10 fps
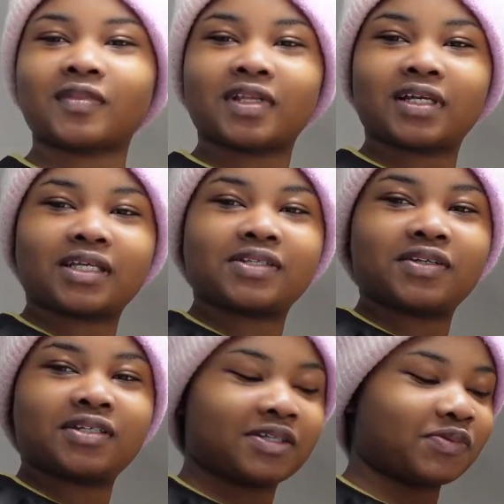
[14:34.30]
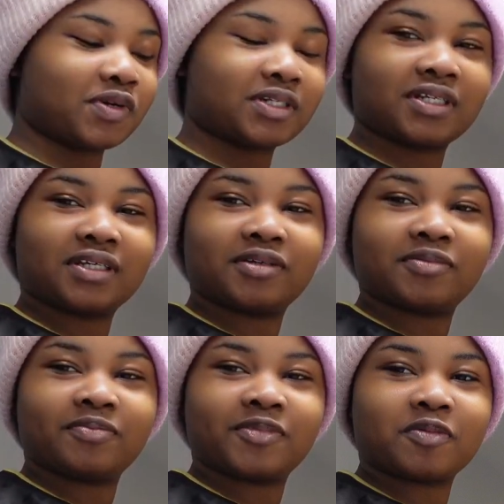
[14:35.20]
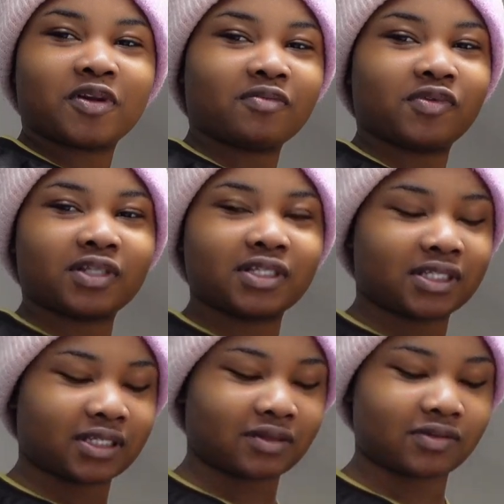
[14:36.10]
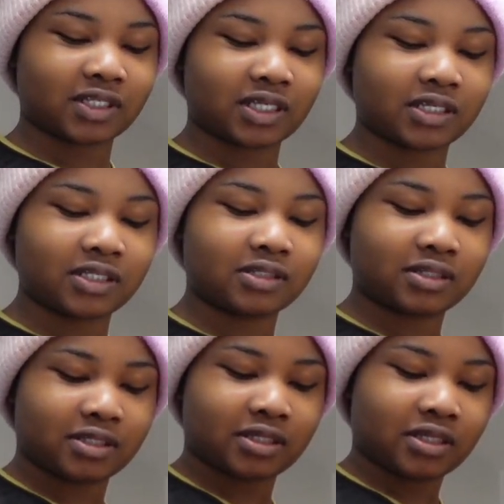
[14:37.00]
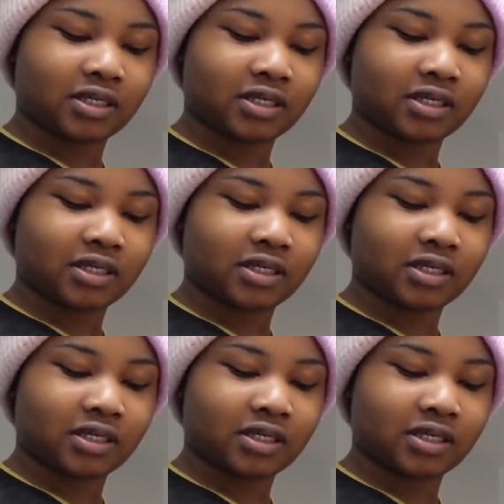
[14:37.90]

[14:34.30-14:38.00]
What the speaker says: okay, so this is what the smaller box contains.